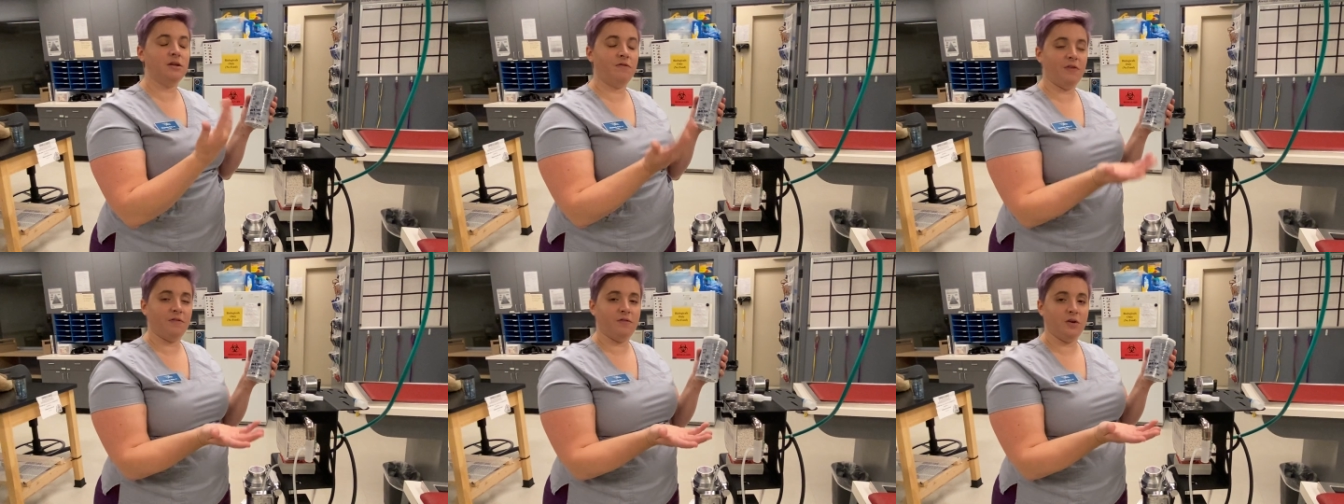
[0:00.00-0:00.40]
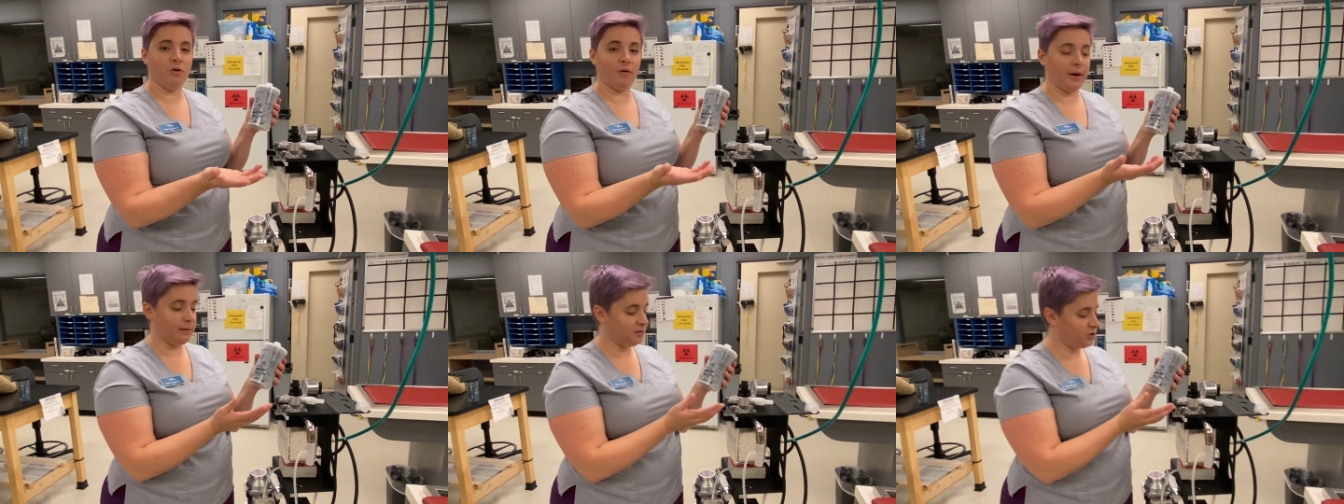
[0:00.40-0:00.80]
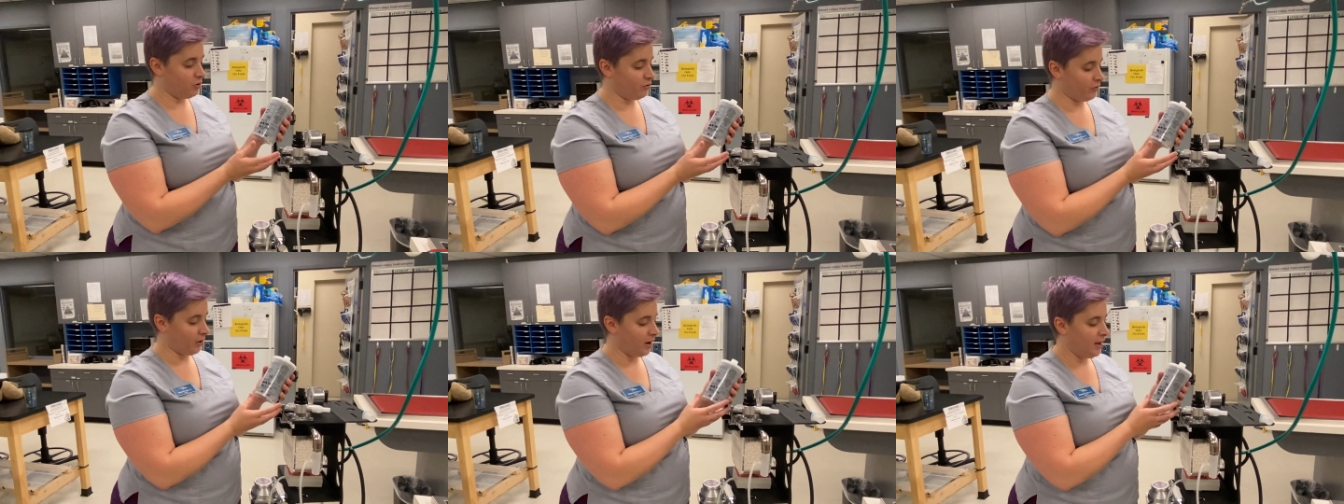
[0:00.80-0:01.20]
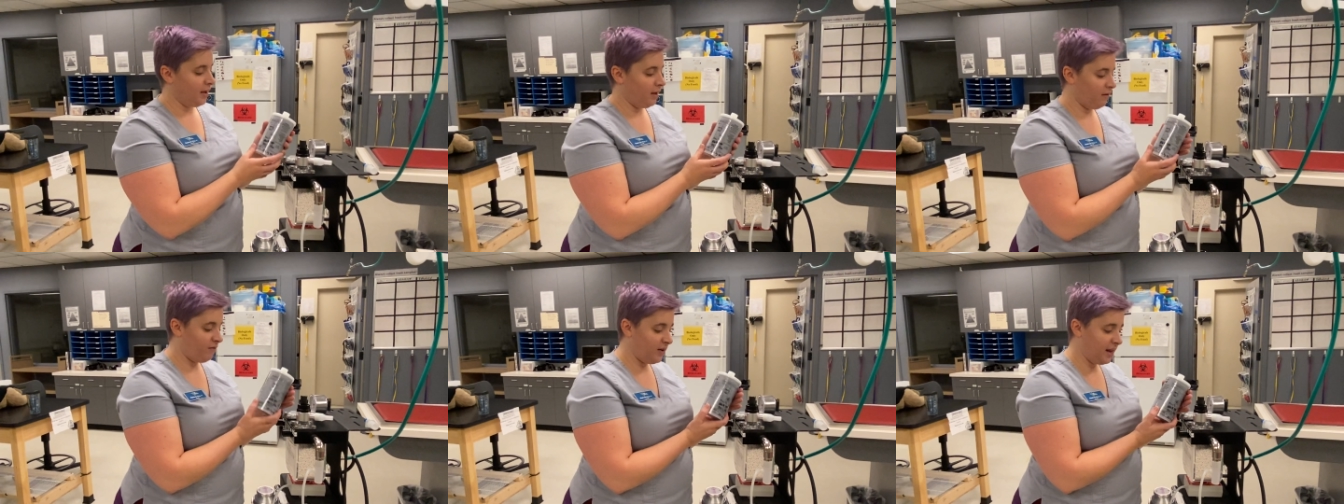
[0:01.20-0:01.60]
it 50 grams over?
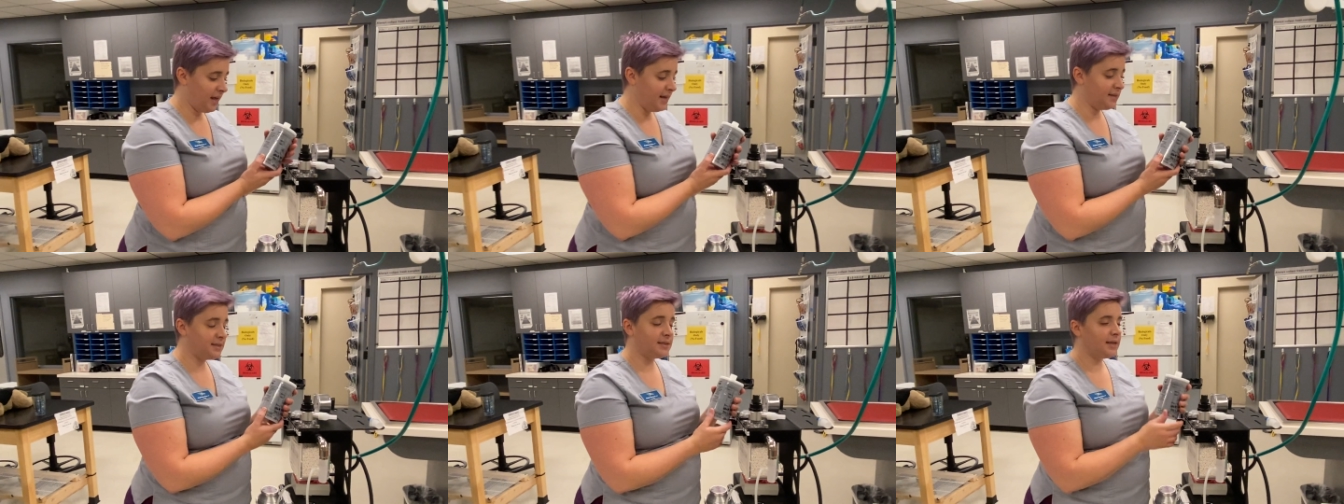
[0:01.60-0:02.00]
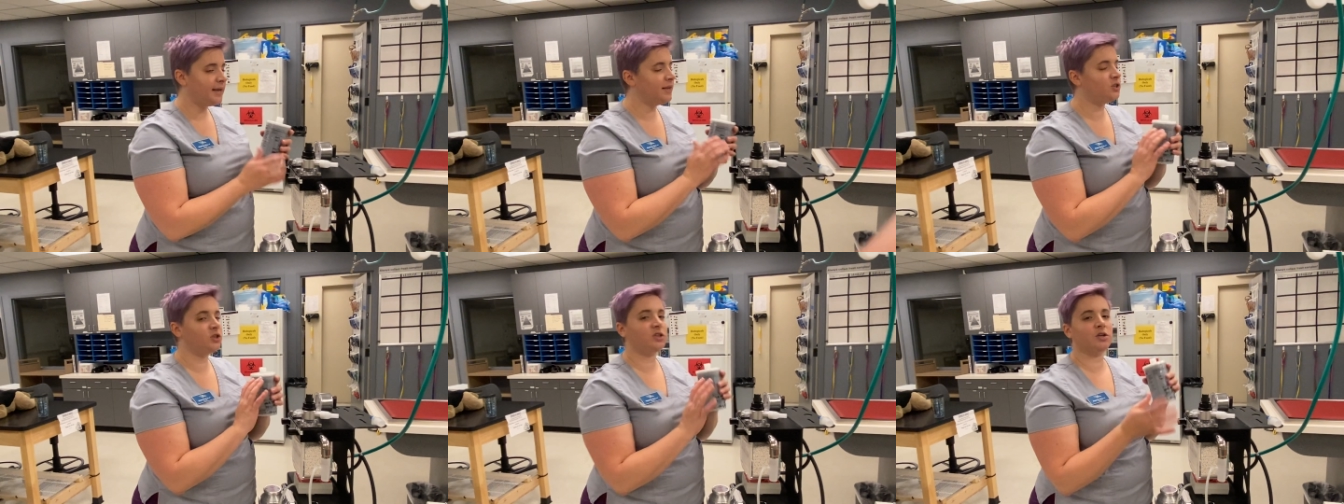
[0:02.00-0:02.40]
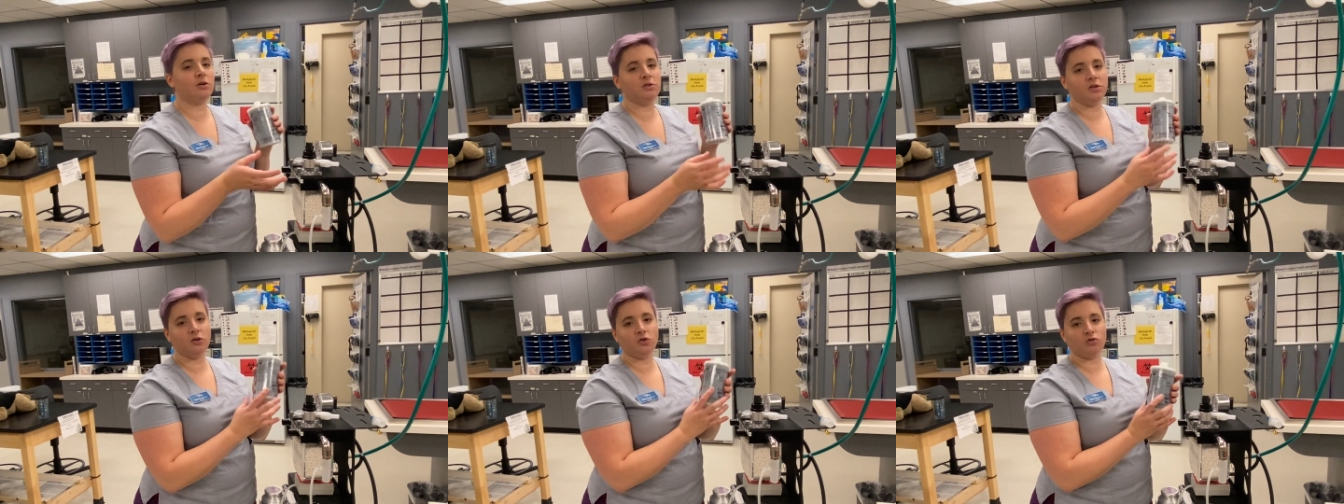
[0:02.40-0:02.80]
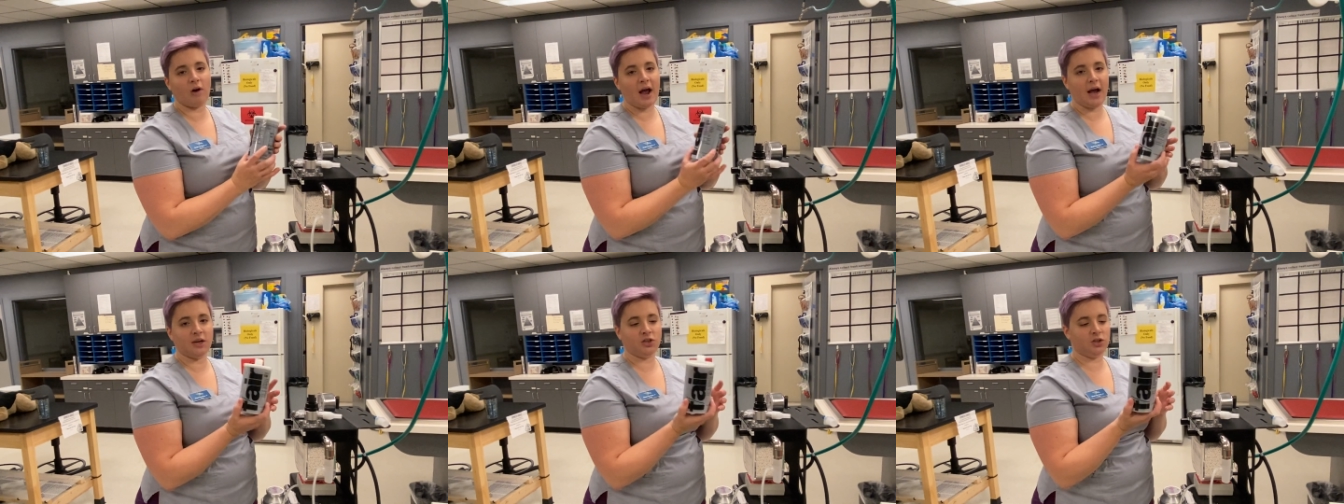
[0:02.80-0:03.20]
If it is, it just goes in the
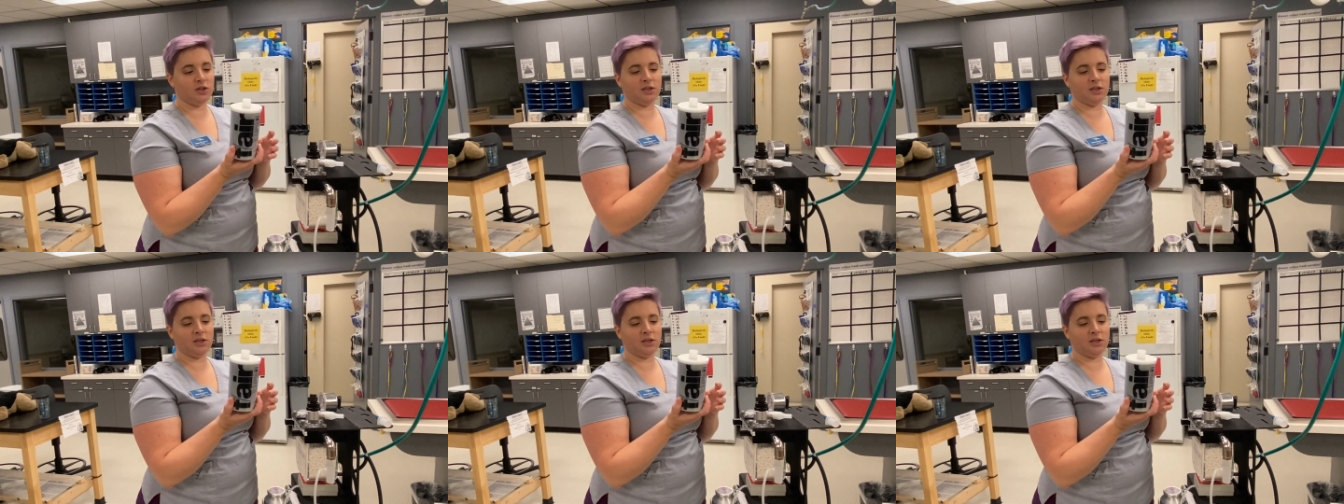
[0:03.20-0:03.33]
trash.